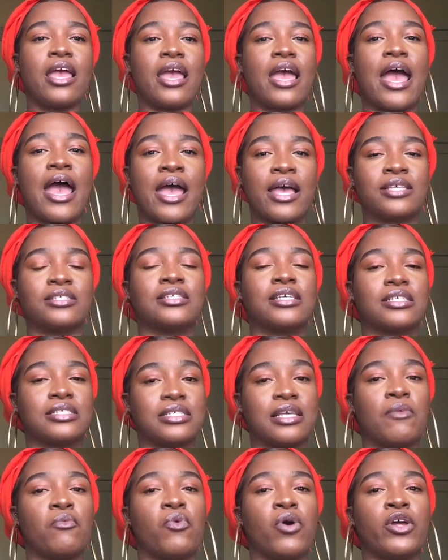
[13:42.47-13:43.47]
As
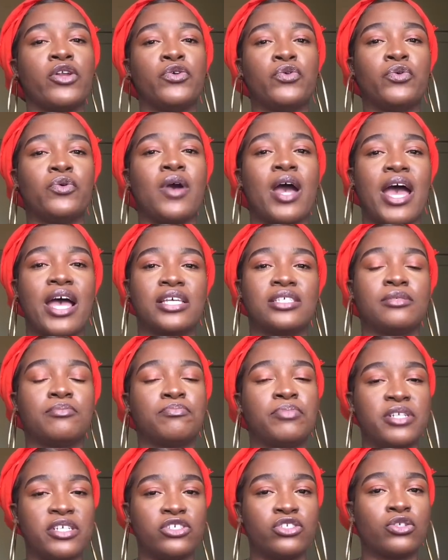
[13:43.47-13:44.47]
someone who has
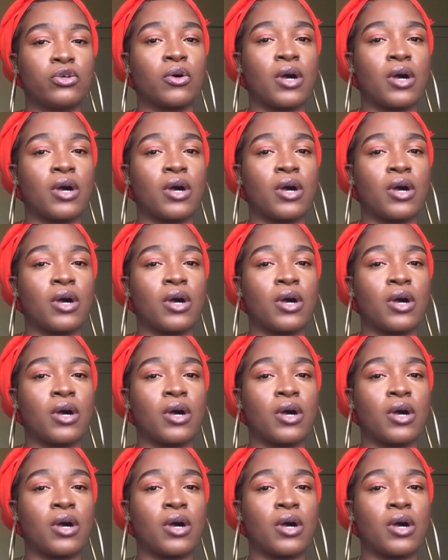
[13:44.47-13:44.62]
bleached or